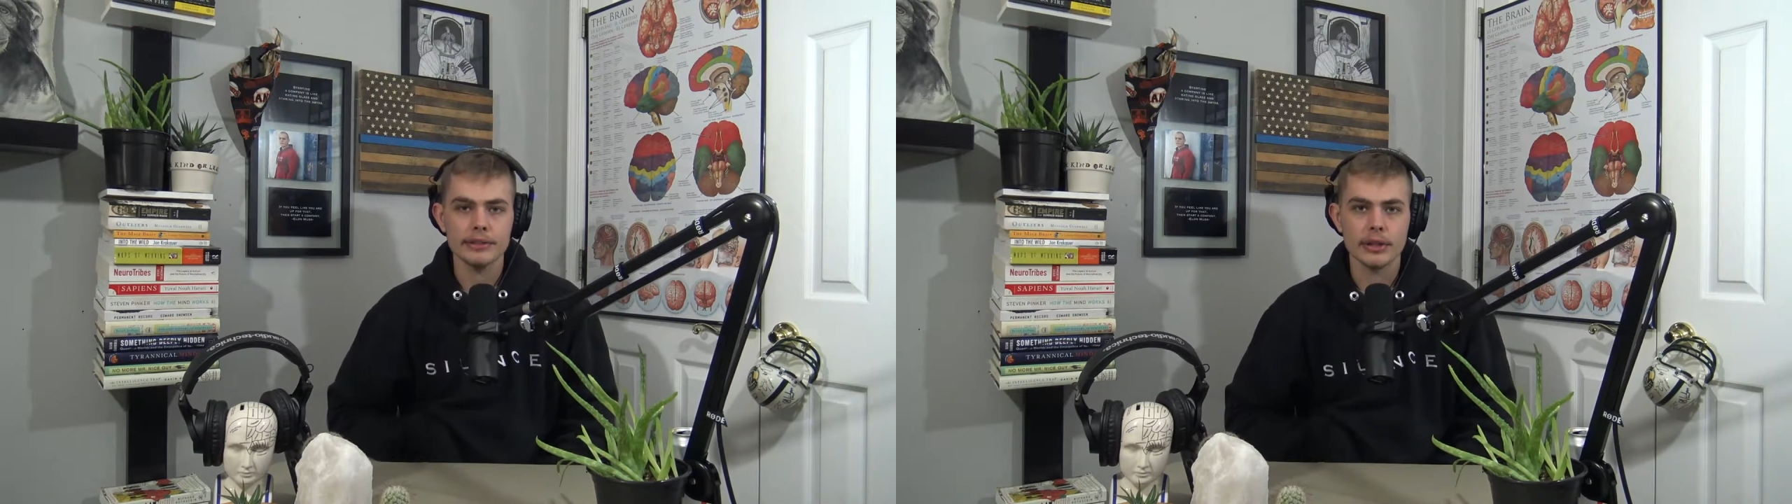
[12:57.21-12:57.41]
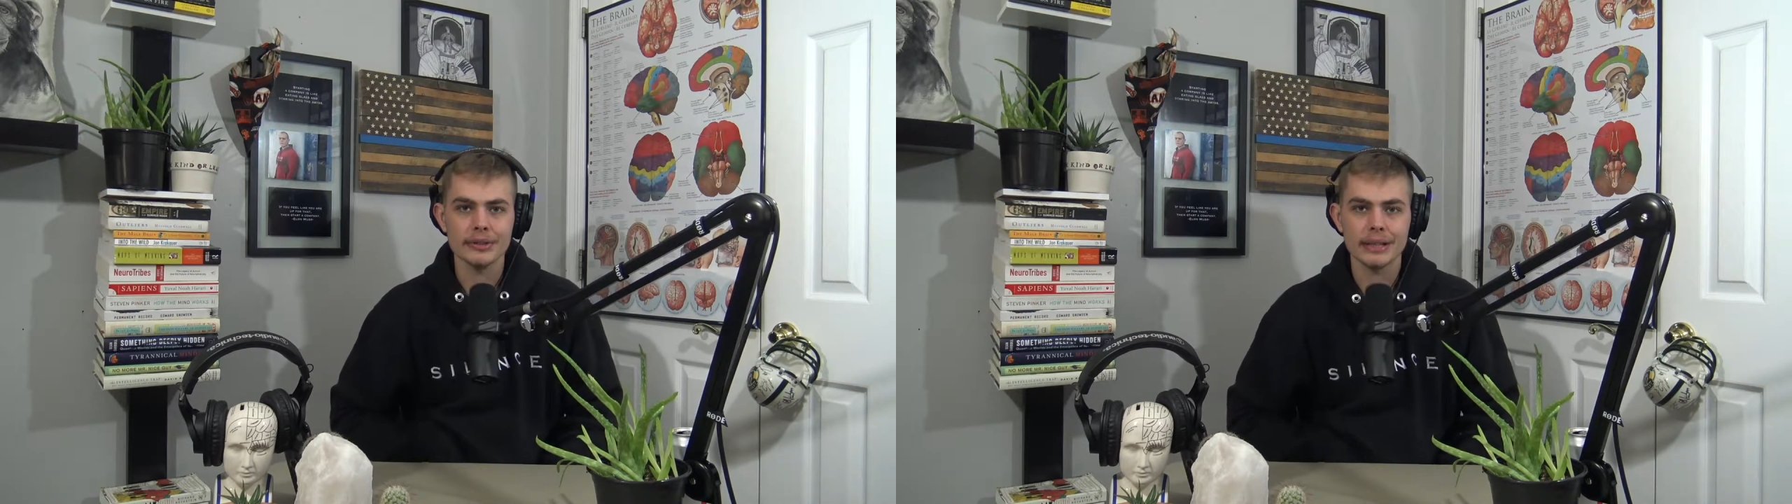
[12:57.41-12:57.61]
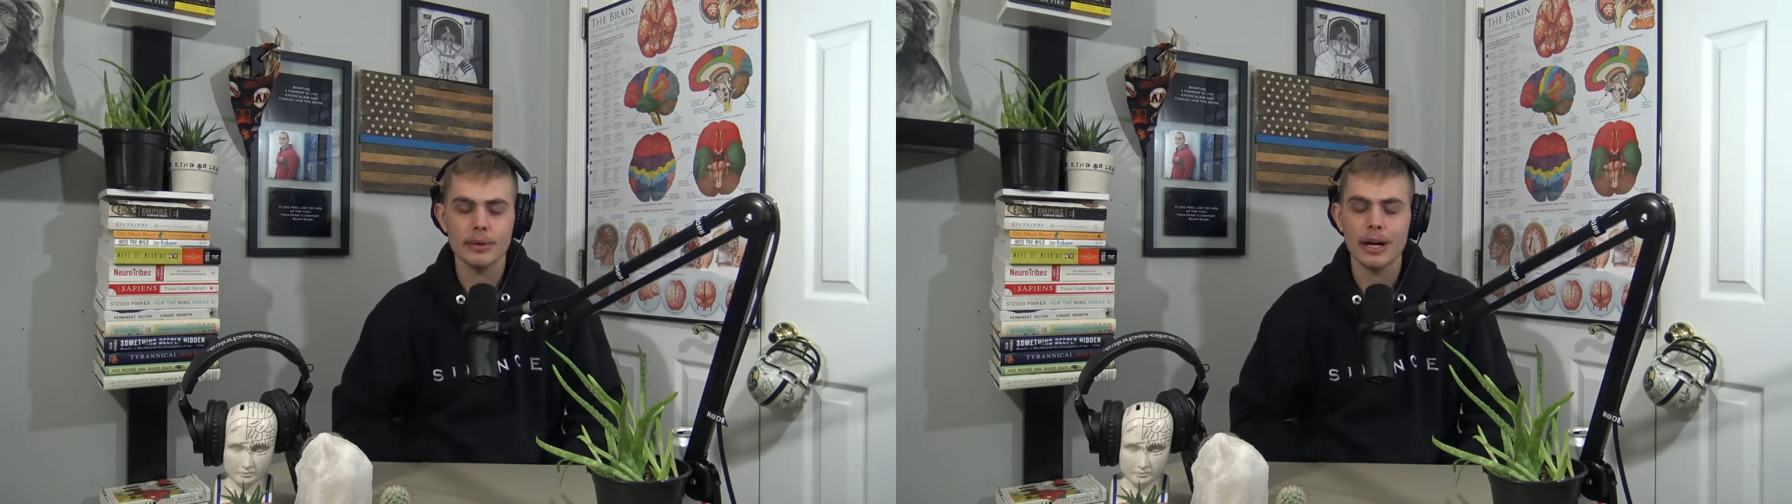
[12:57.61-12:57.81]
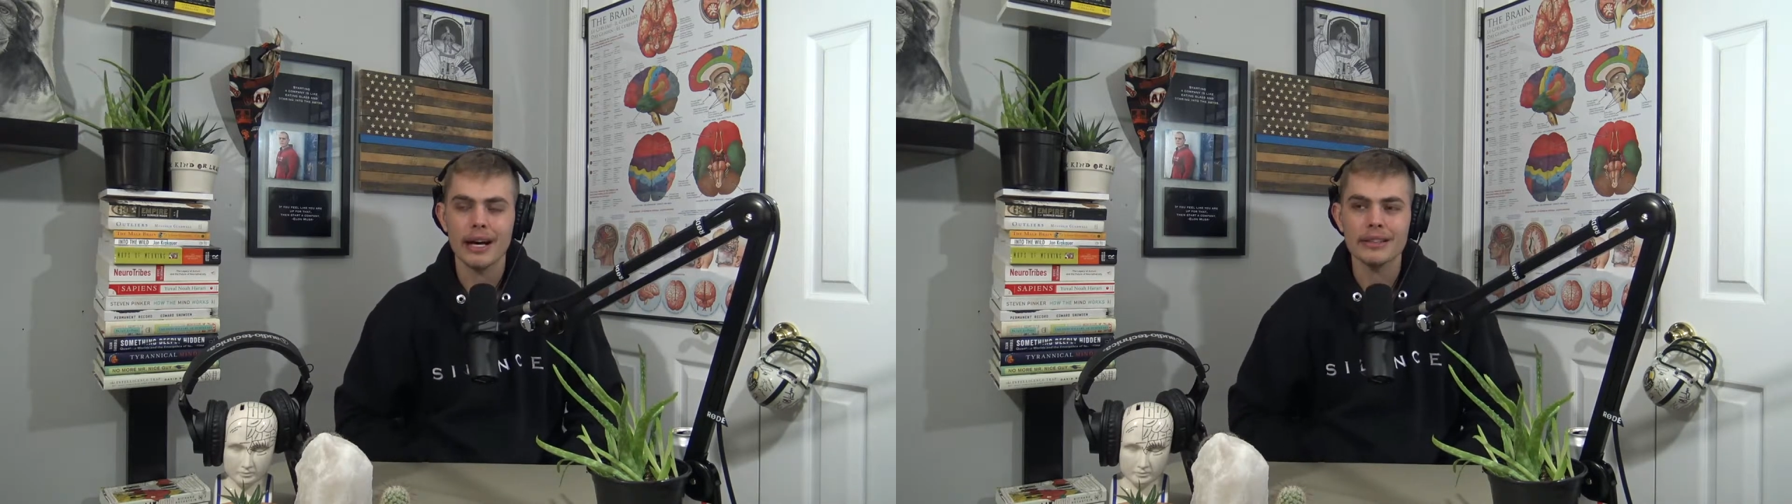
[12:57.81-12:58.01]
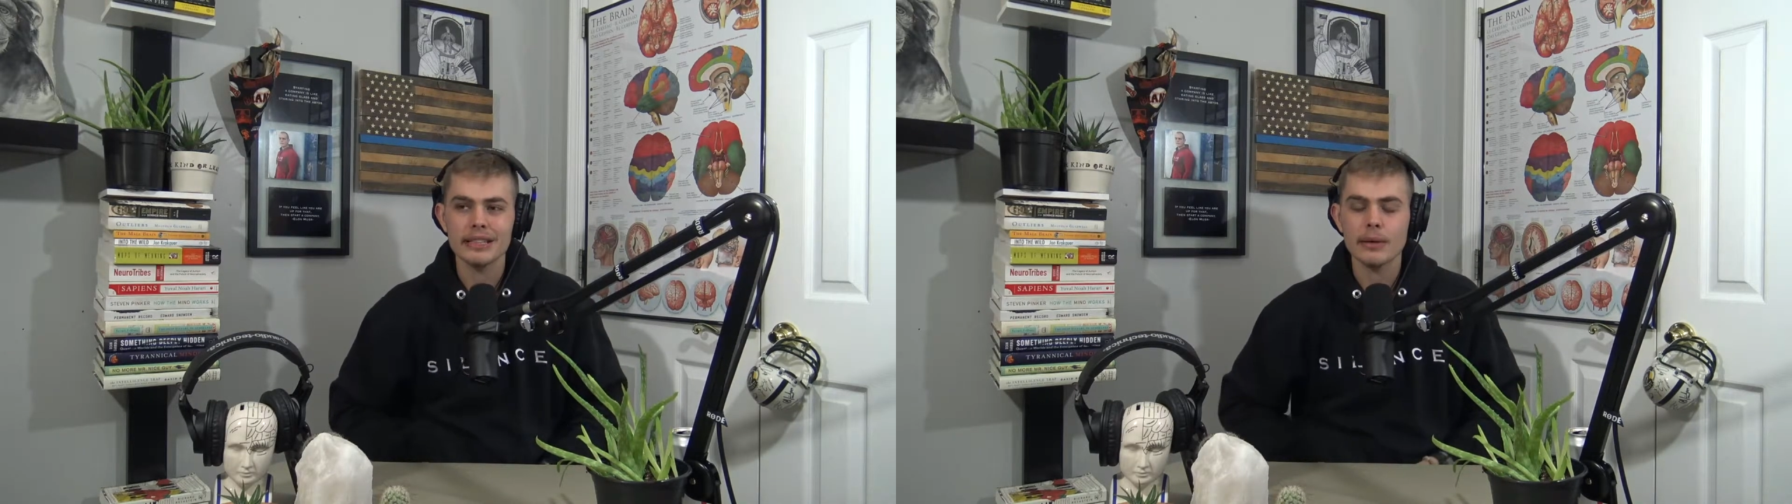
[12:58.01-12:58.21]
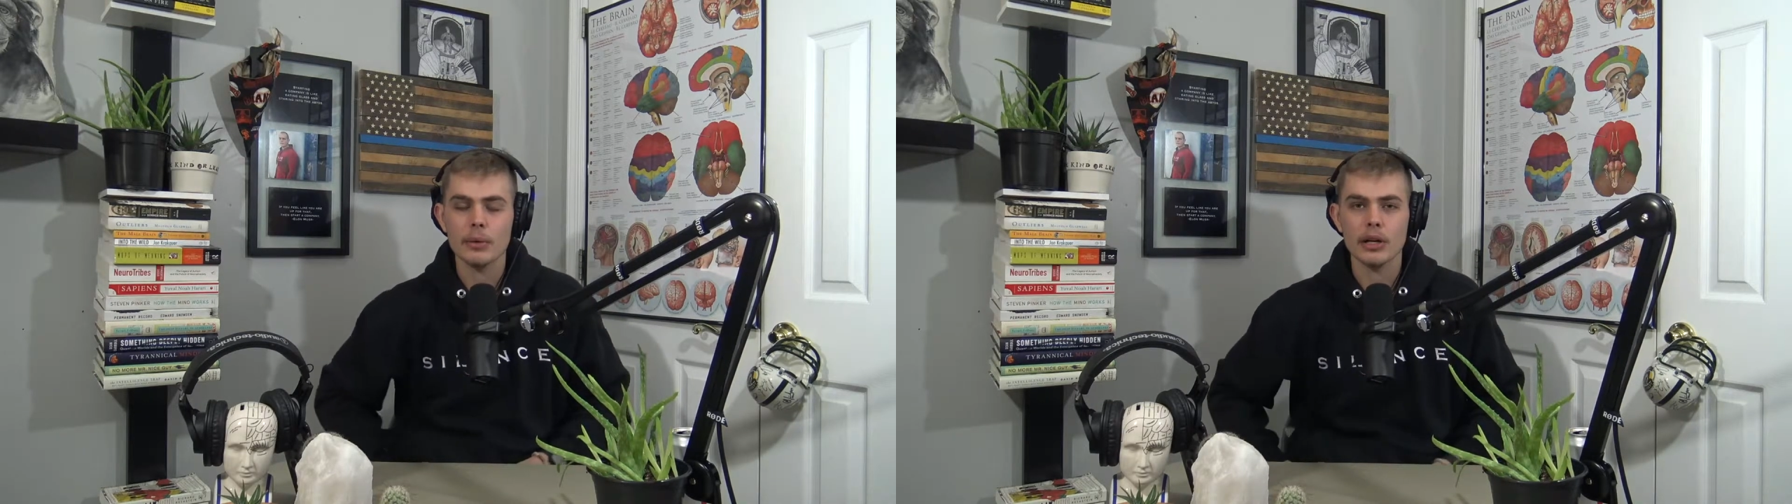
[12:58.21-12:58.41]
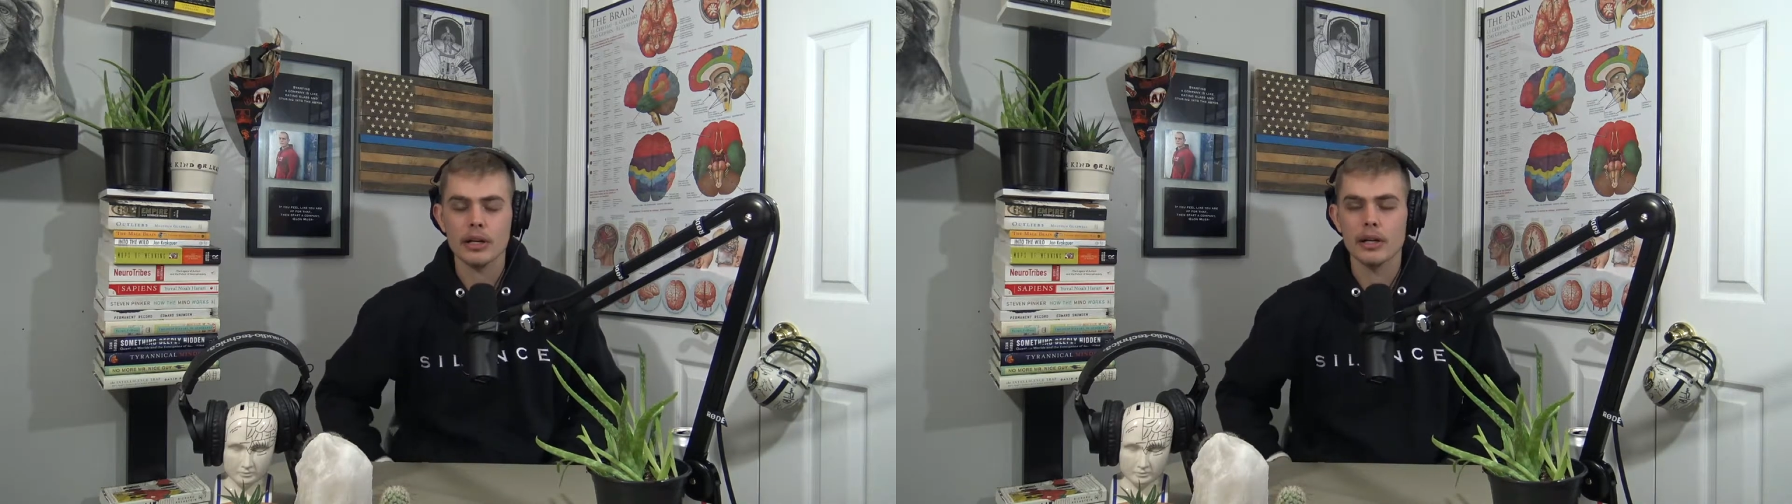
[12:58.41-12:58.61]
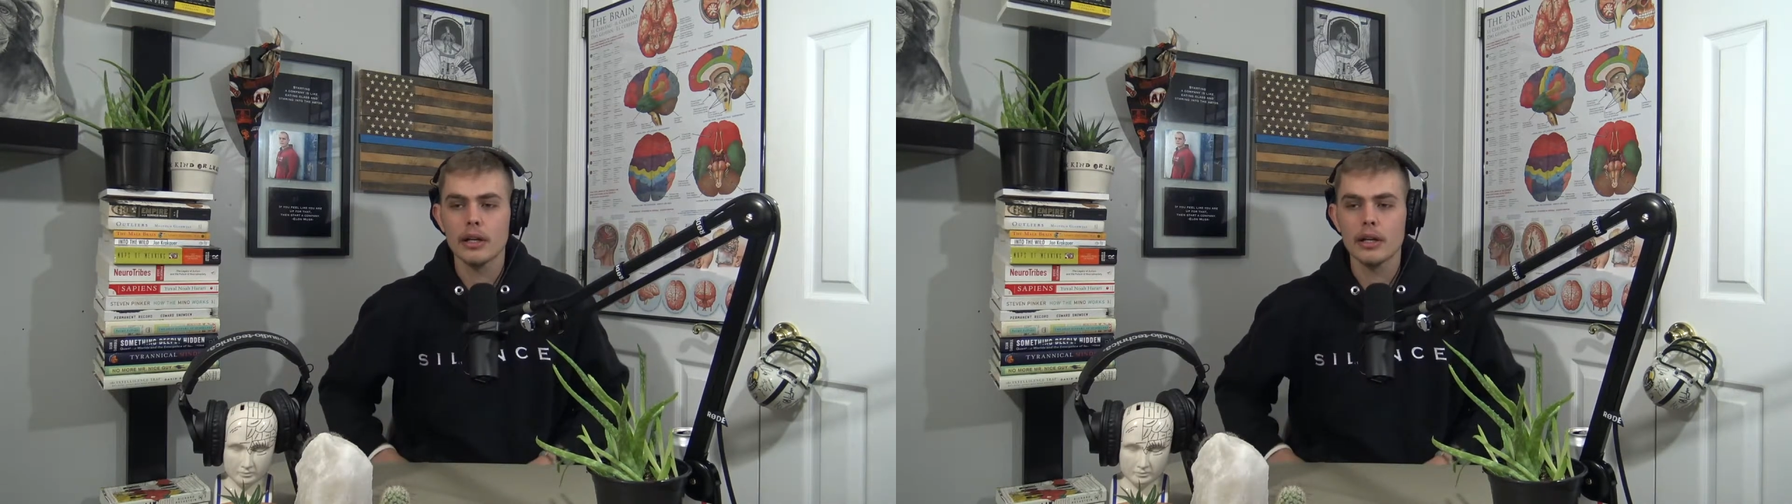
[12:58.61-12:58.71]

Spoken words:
So I was like, well, how does that work?